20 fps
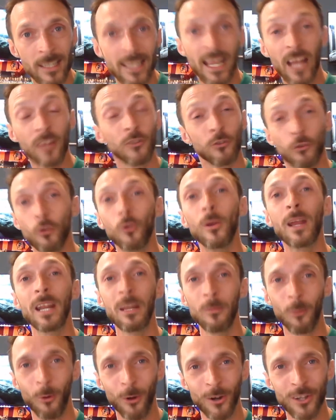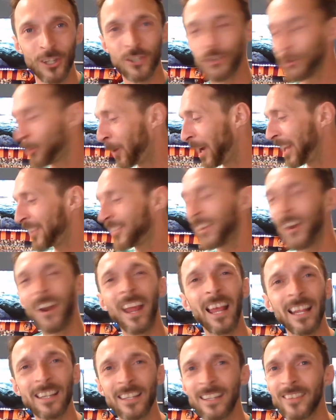You can't do anymore. You just want to
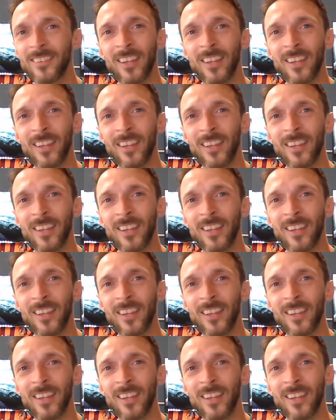start hitting